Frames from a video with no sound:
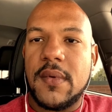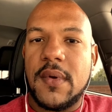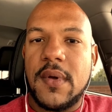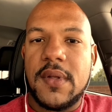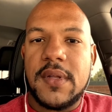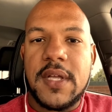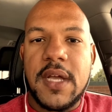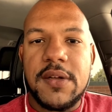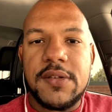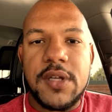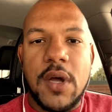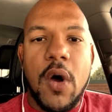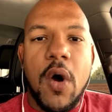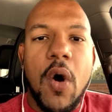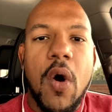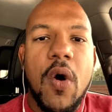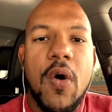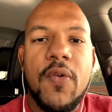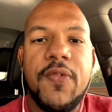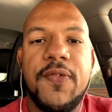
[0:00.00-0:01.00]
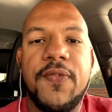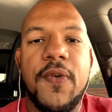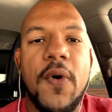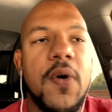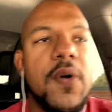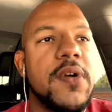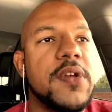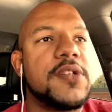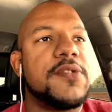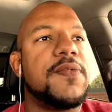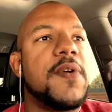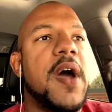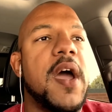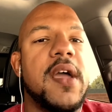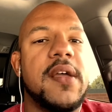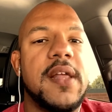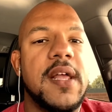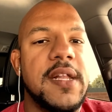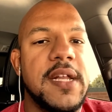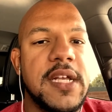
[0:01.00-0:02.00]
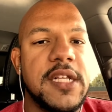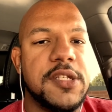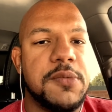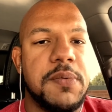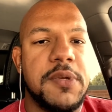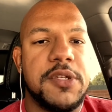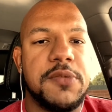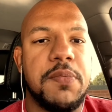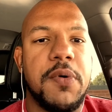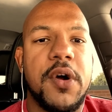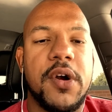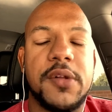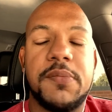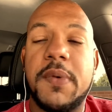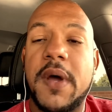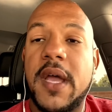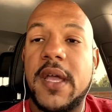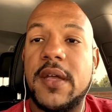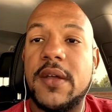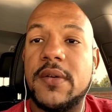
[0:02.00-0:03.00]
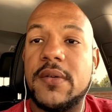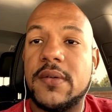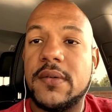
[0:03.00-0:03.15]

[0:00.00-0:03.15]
There's a whole forest fire that needs to be sparked by you.